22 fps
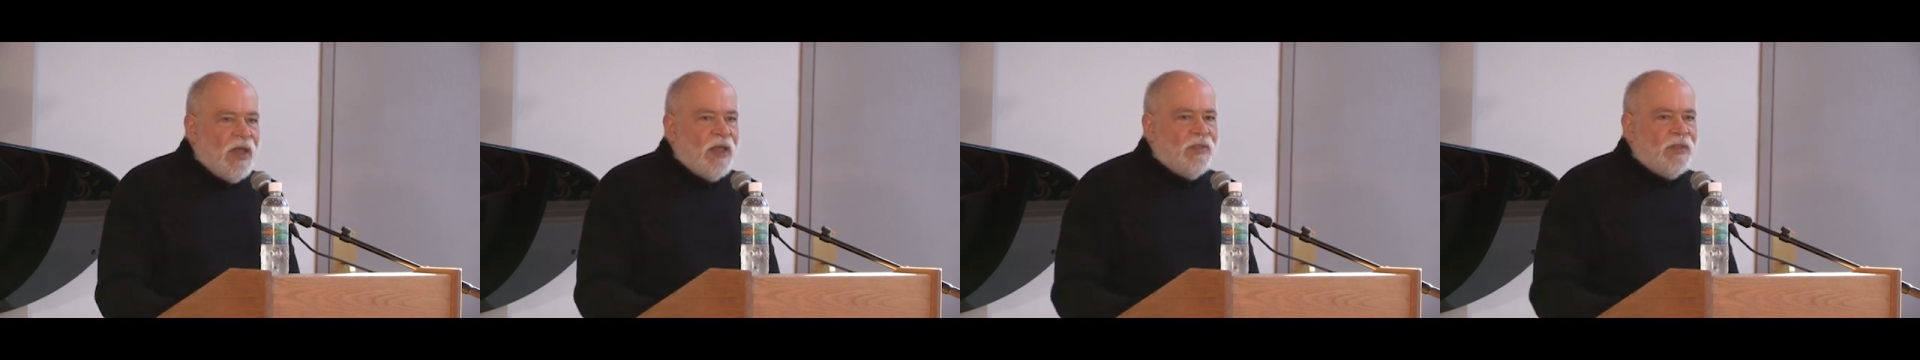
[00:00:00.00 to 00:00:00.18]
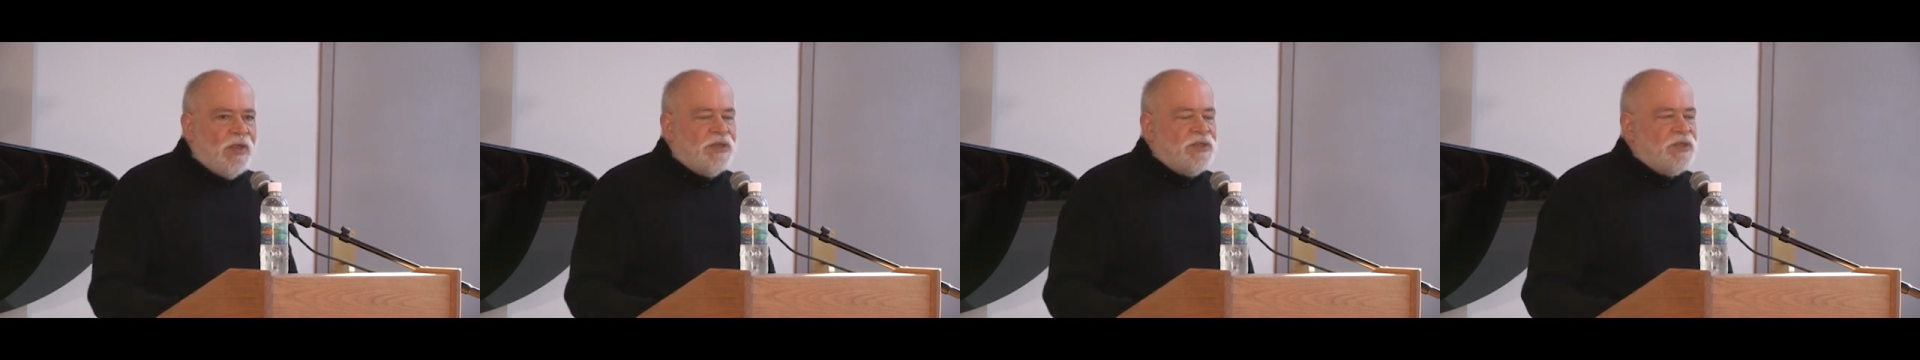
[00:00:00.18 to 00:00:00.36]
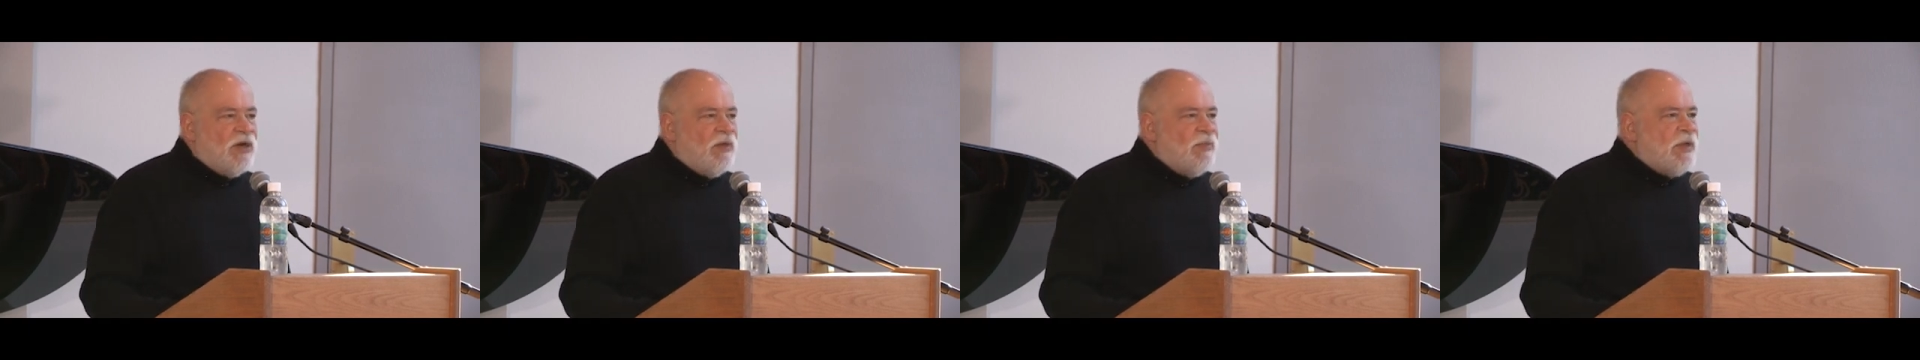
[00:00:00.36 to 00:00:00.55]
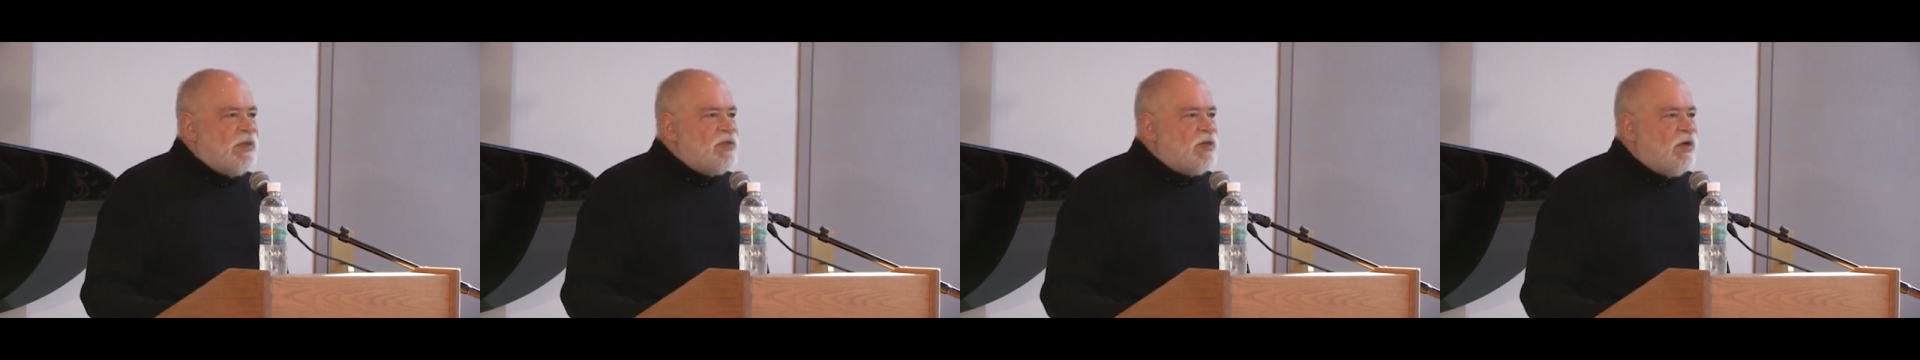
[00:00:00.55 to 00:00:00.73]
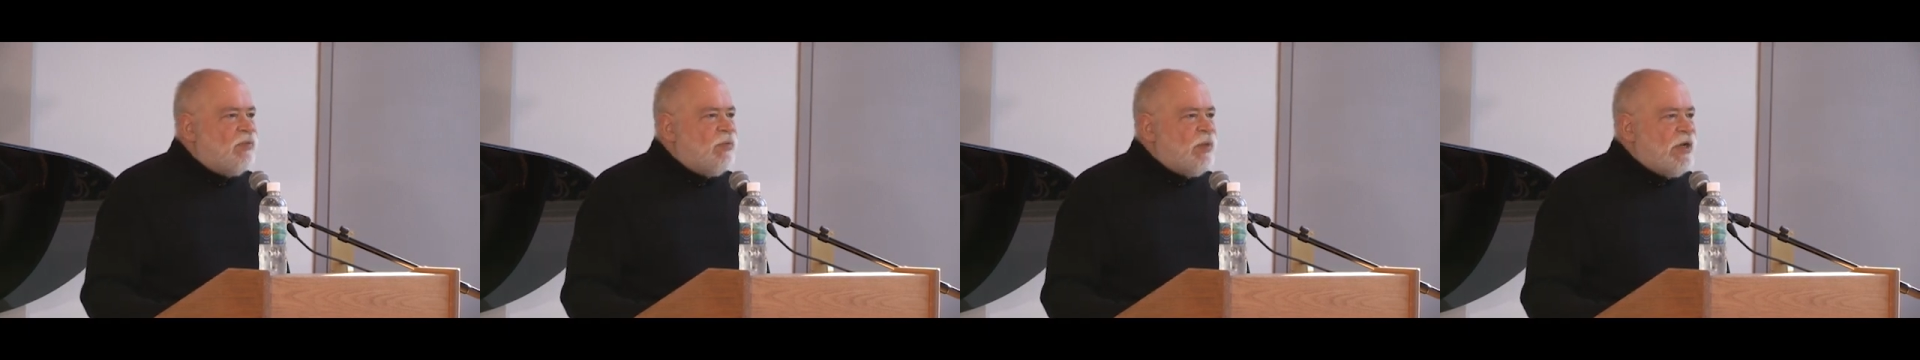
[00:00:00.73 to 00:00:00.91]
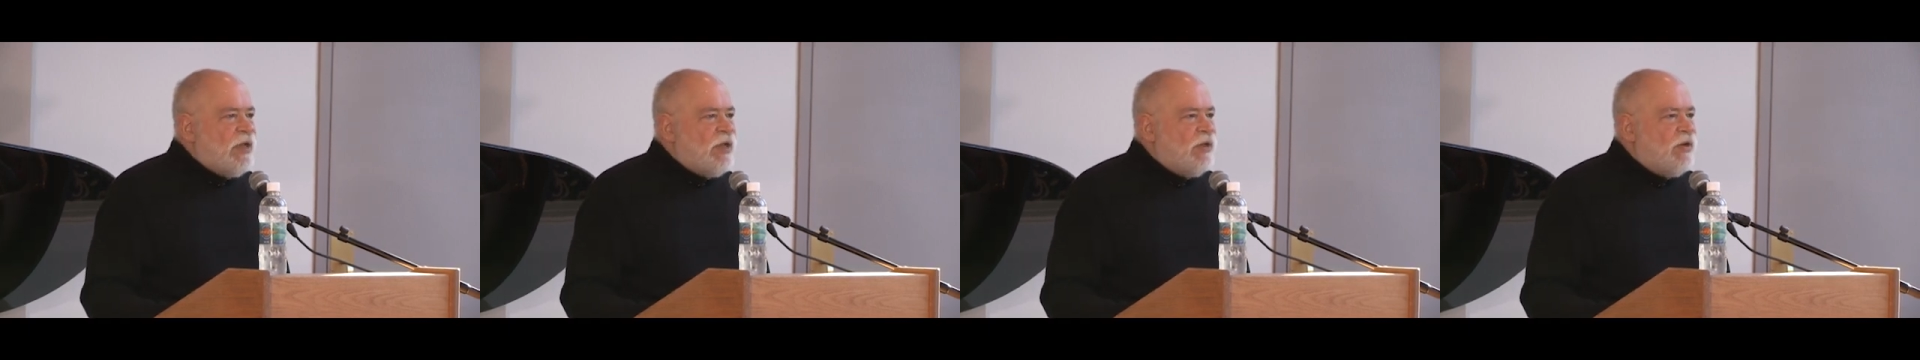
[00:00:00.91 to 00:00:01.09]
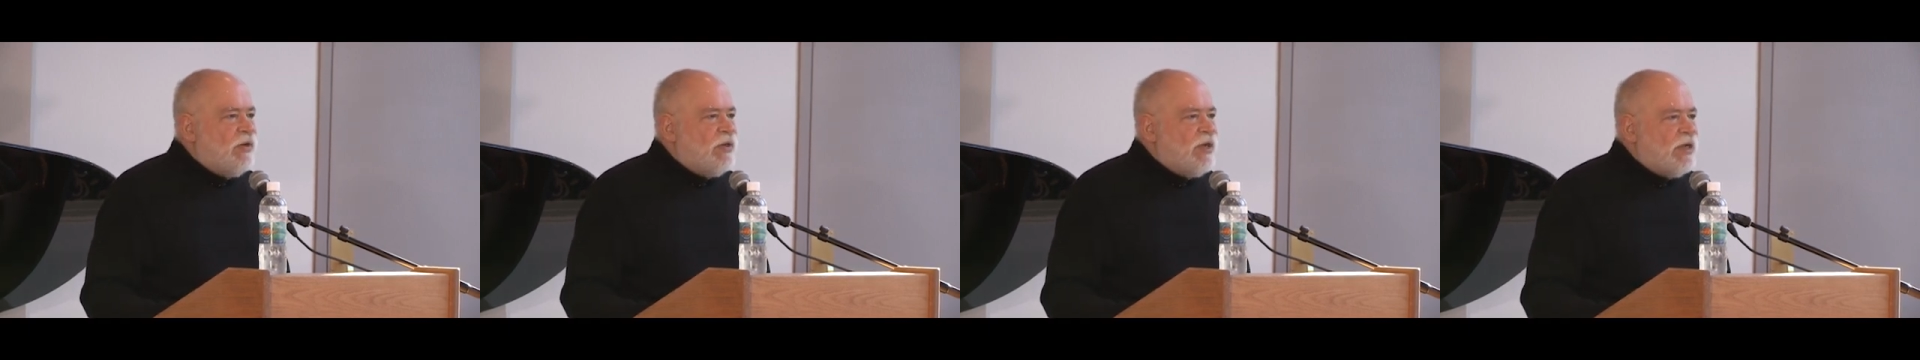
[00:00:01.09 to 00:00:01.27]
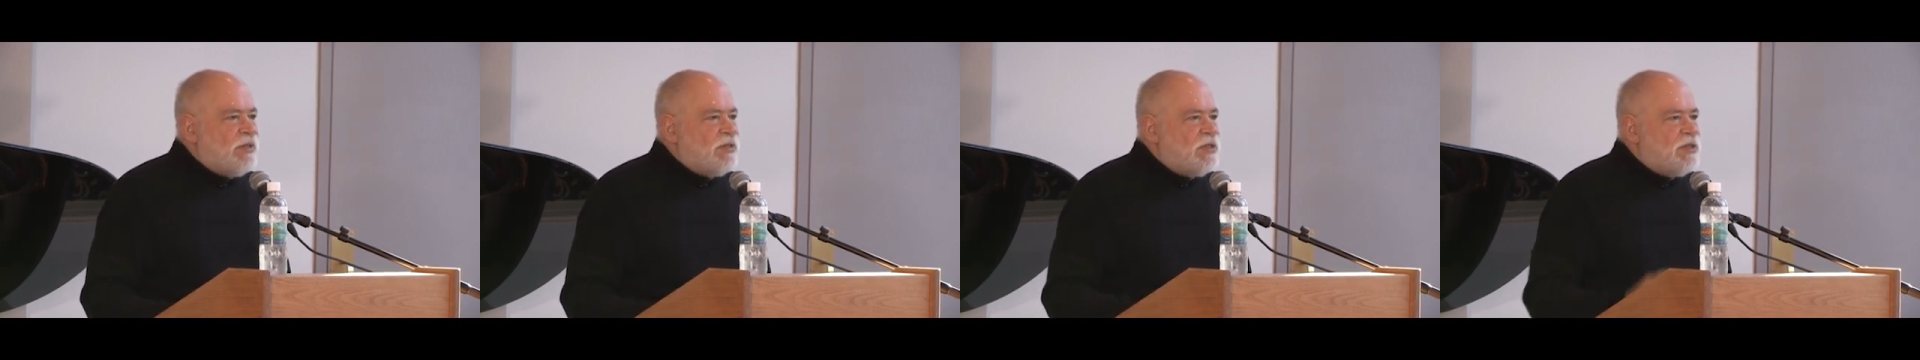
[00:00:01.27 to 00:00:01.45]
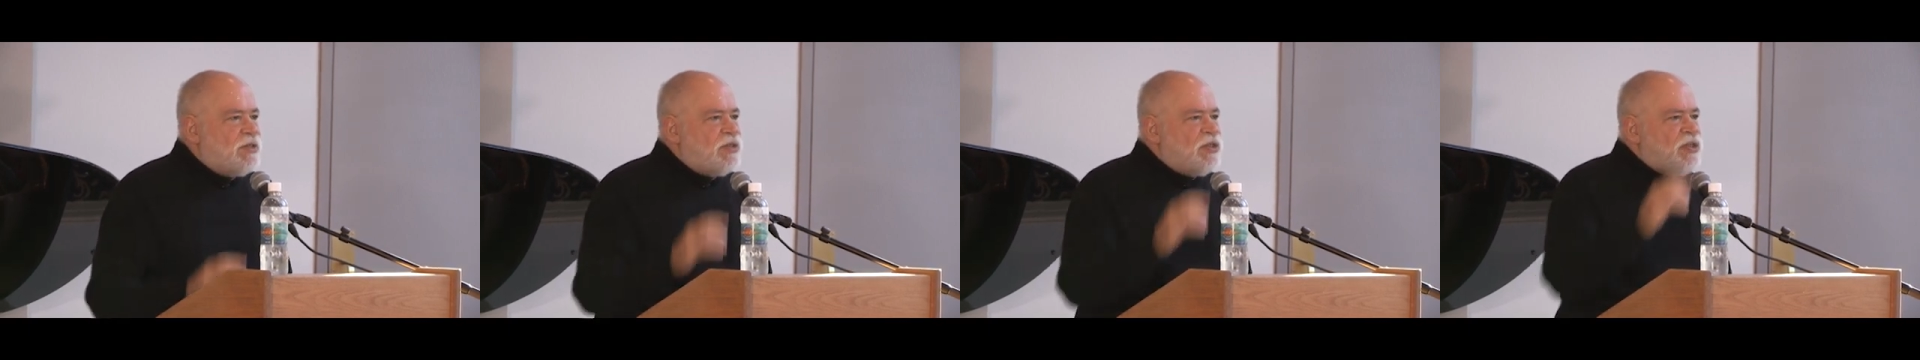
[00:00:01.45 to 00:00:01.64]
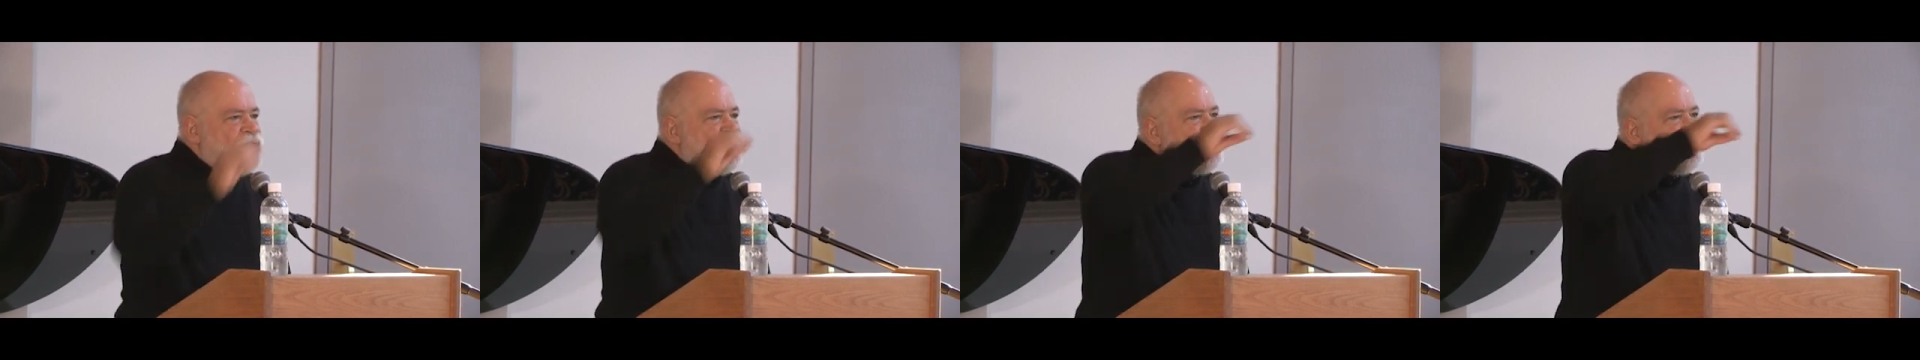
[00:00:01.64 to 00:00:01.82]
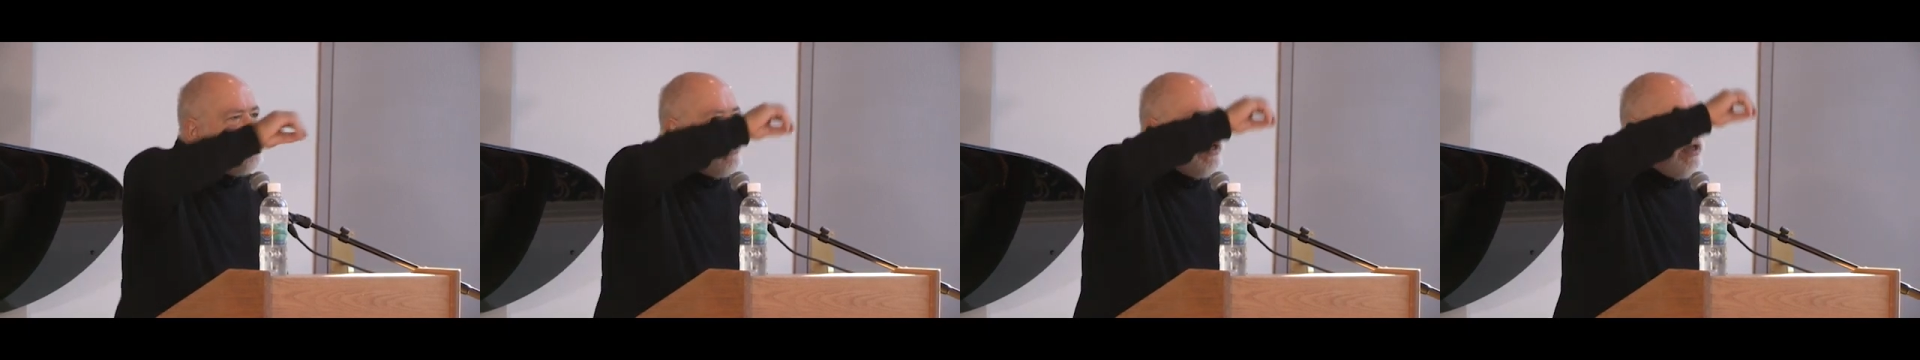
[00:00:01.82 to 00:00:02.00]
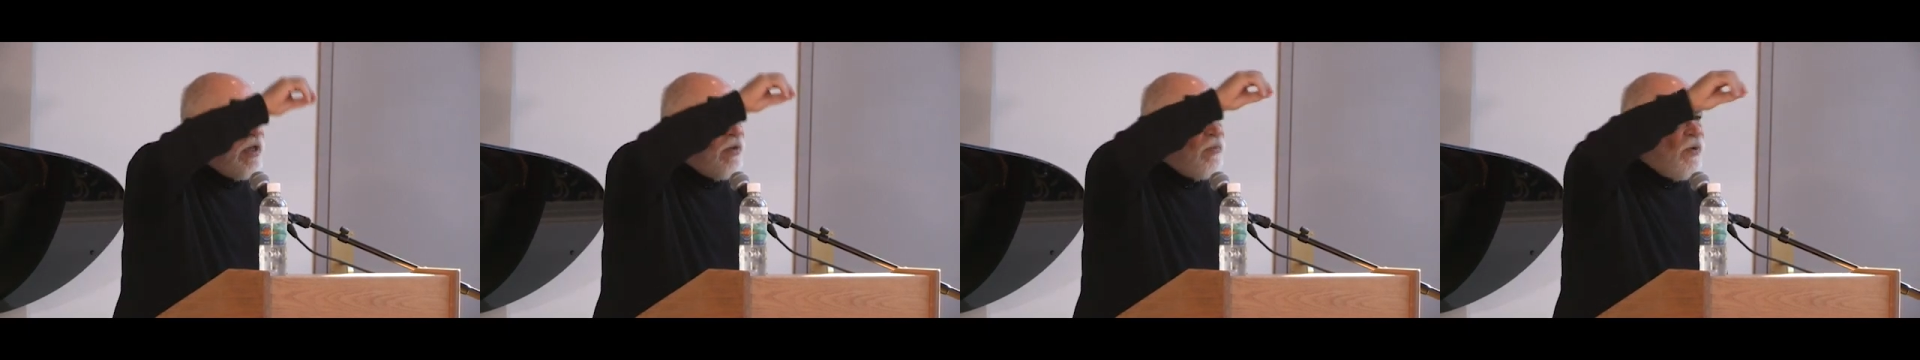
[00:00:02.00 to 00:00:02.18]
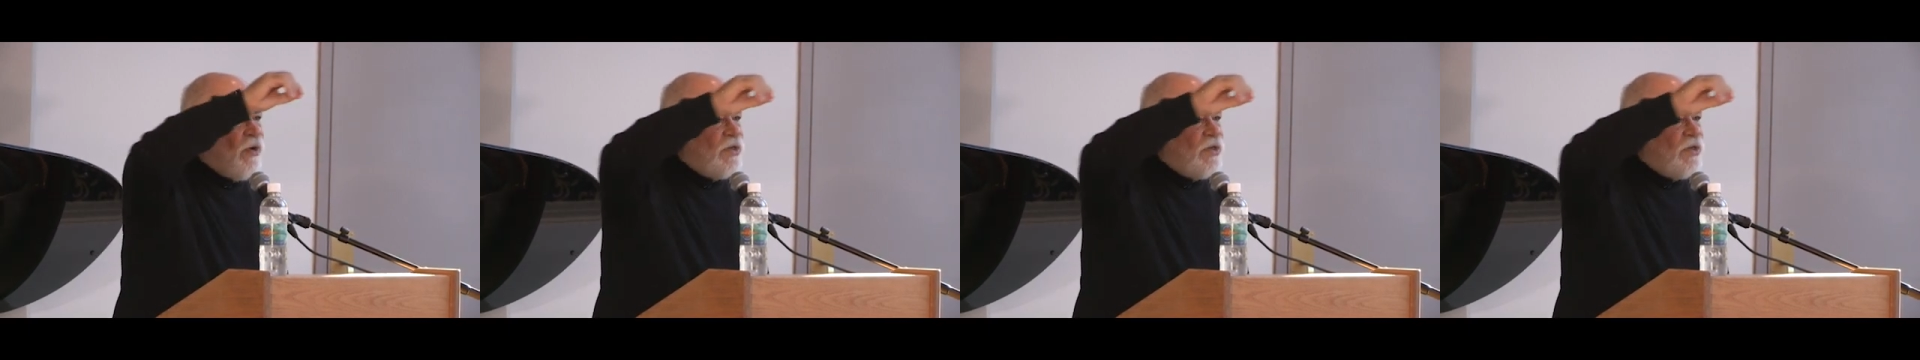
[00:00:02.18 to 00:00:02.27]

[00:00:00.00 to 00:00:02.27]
The Germans are really good at just stringing